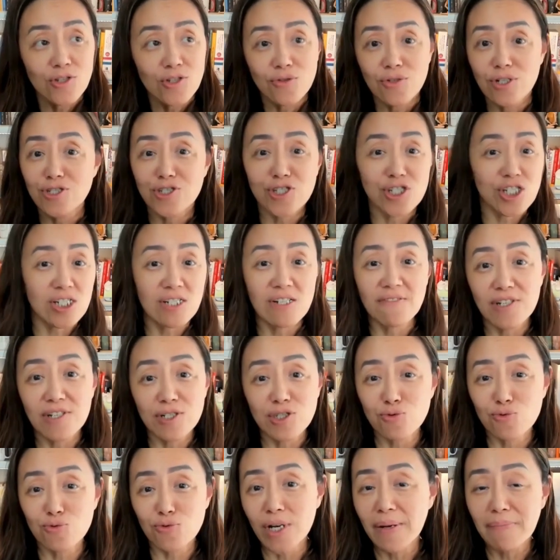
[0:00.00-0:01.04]
to achieve the
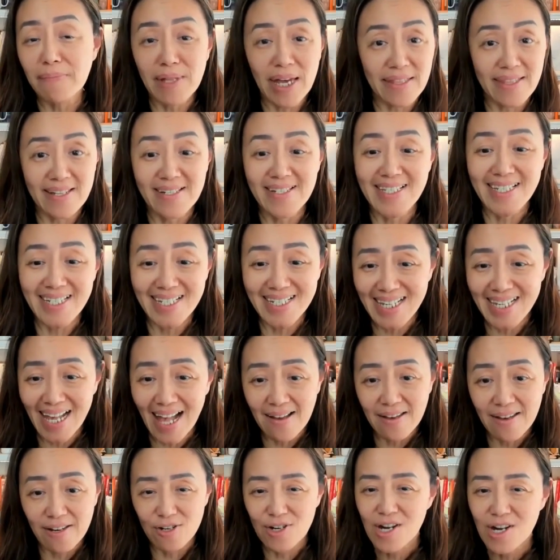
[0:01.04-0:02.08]
dream that they
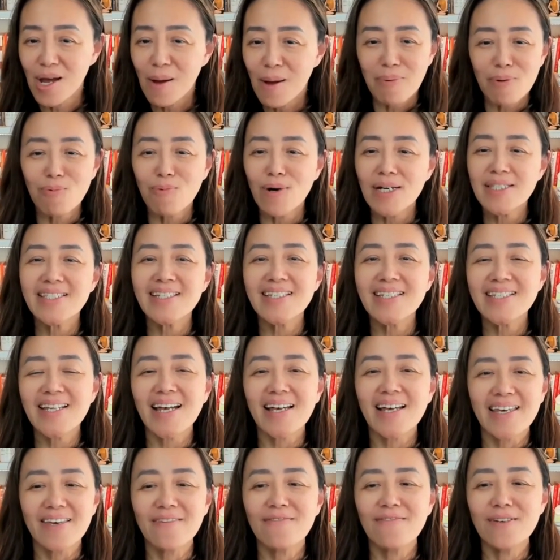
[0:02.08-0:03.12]
desire. But what does
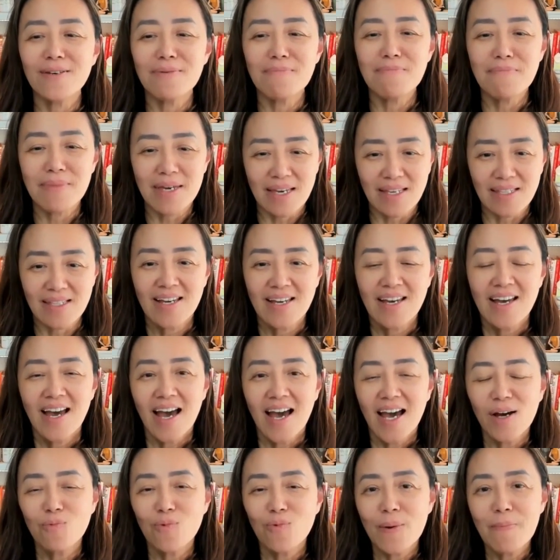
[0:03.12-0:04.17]
that even mean?
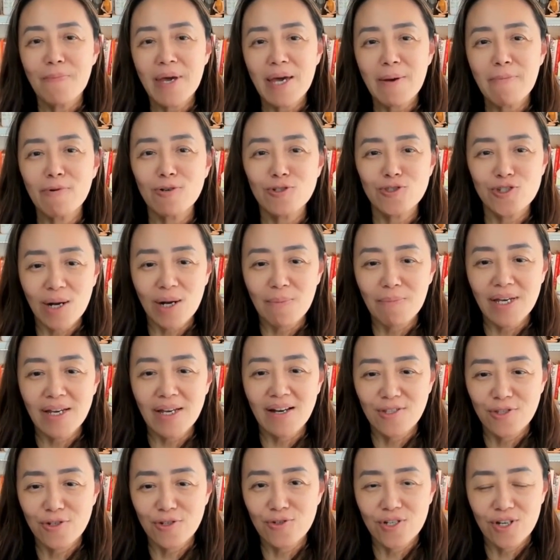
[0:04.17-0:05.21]
And when people jumping
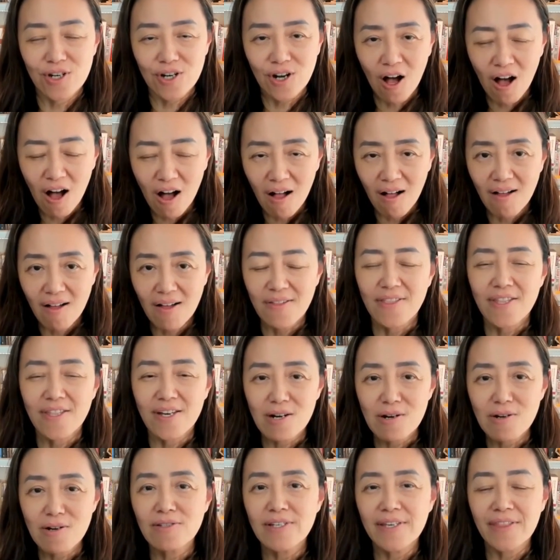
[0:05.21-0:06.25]
onto the call,
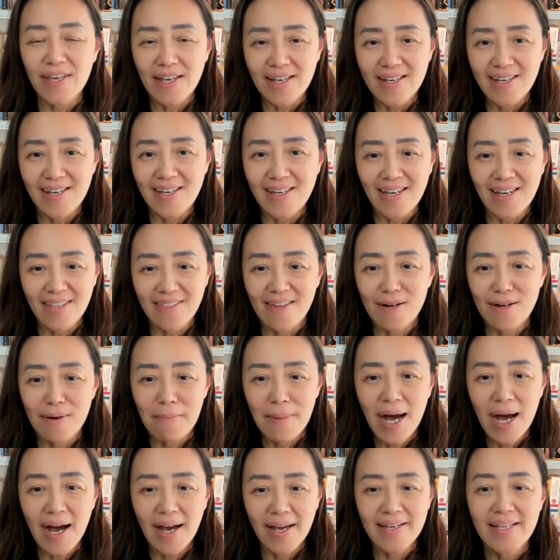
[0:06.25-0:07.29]
they're thinking in their
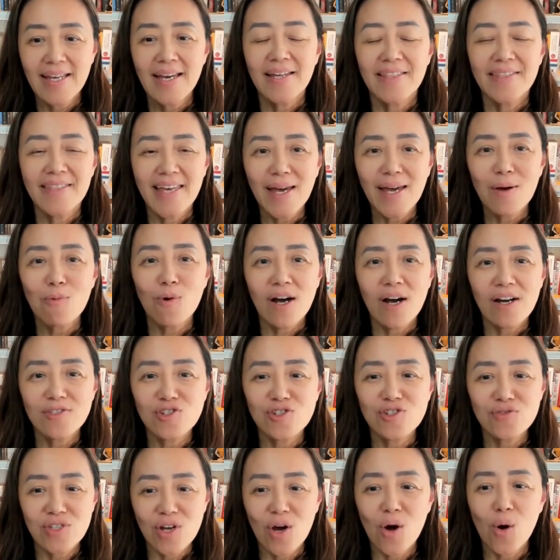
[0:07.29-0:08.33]
mind, they want
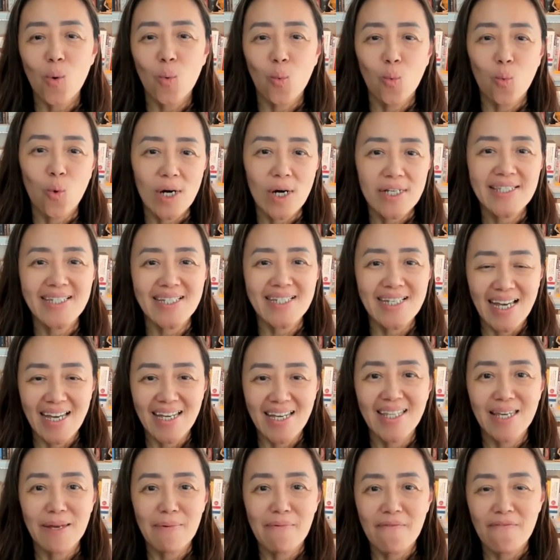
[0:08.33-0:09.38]
to know what's
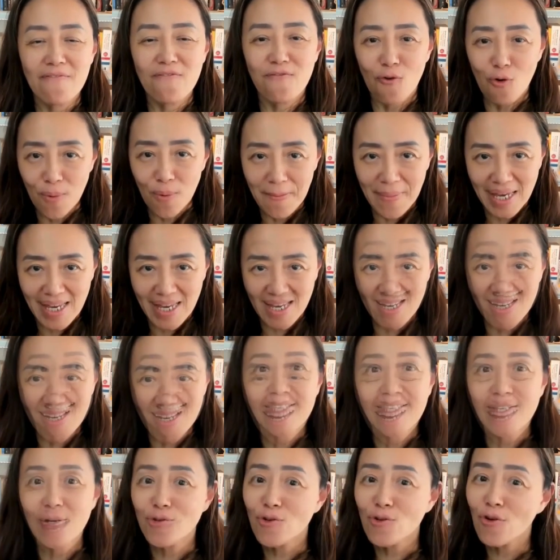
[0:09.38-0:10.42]
in it for me. And
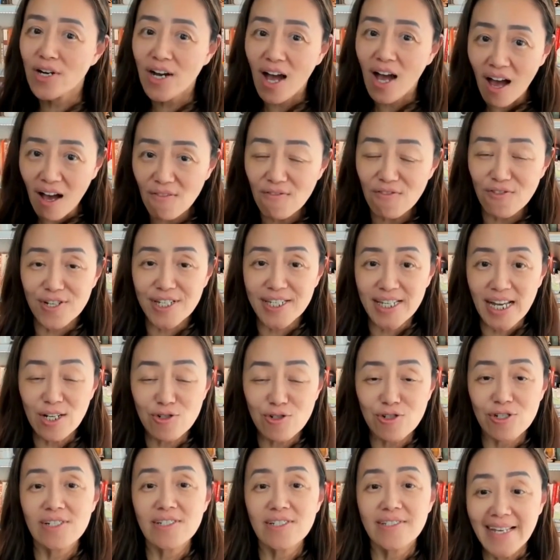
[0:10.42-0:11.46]
so your
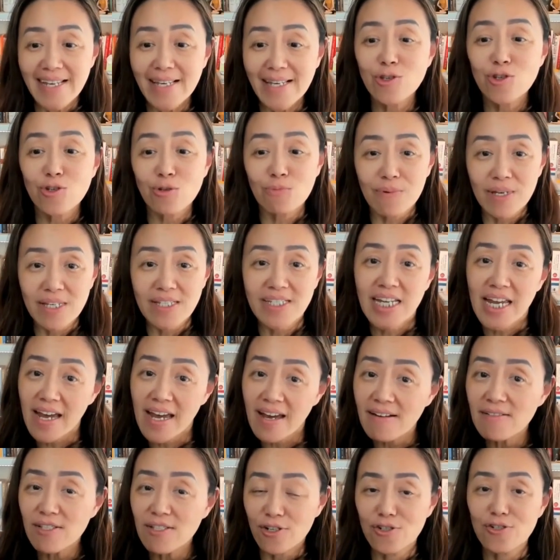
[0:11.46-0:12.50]
conversation needs to be
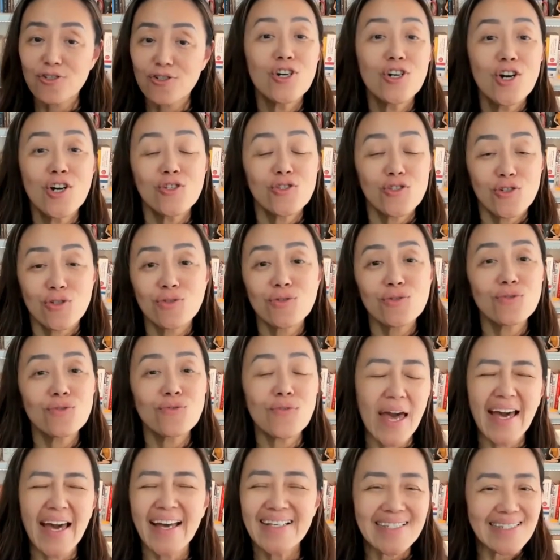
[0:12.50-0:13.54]
tailored to
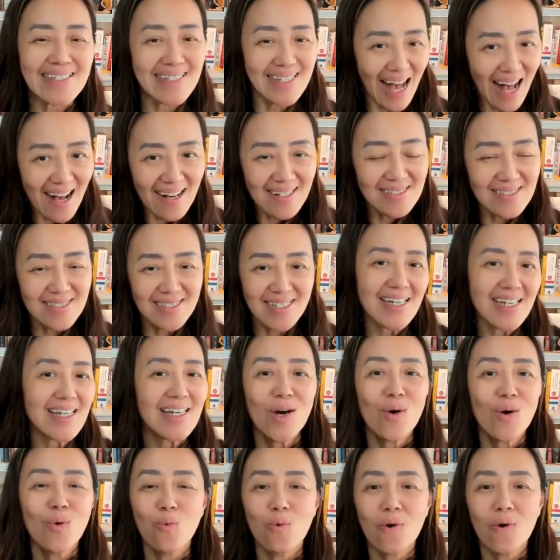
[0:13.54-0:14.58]
exactly
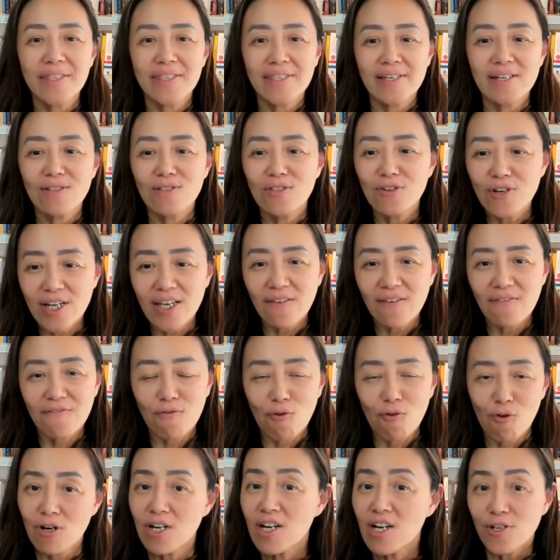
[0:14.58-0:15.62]
what they're looking
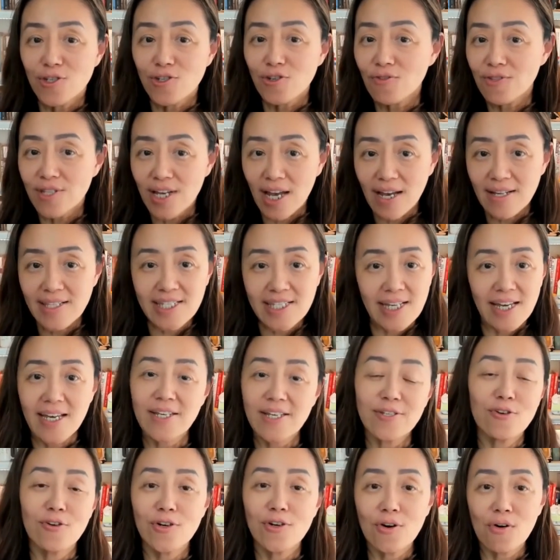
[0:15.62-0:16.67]
for. So let's say
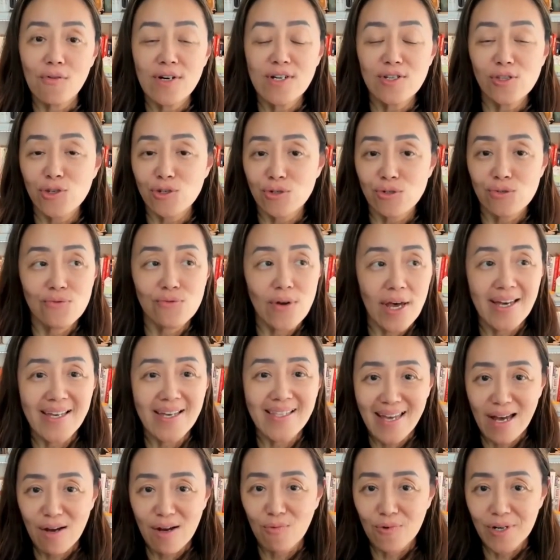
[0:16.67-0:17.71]
you're going to a
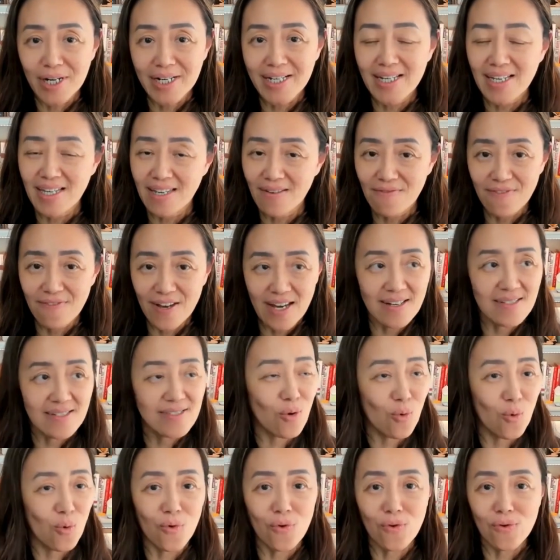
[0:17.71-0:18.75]
networking
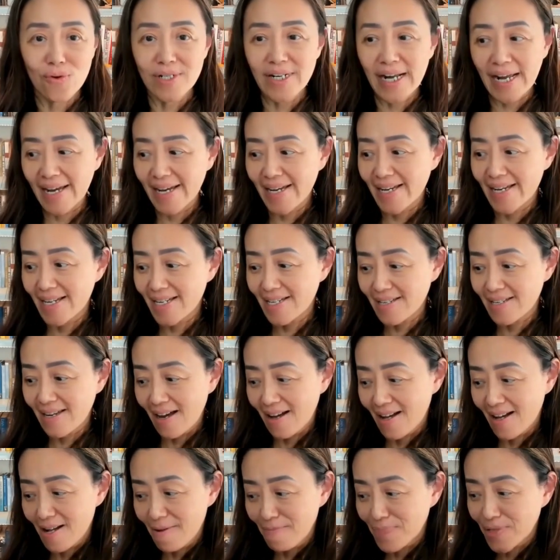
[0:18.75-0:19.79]
event or a
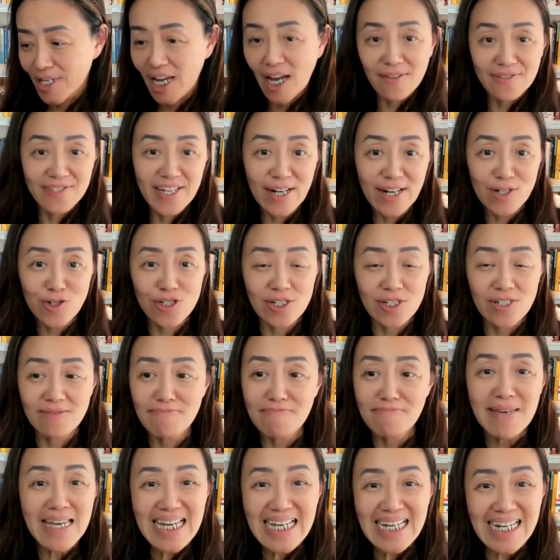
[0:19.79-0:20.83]
um,
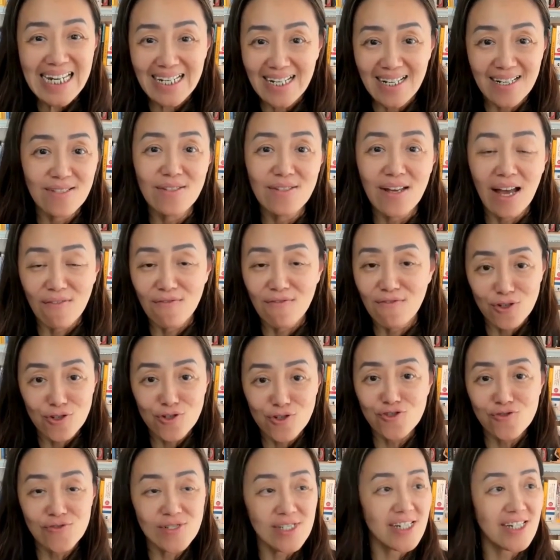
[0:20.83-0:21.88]
connection meeting uh,
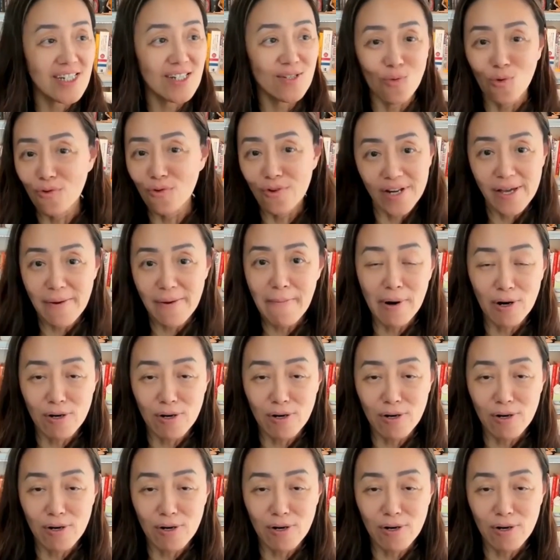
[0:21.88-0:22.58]
virtually or in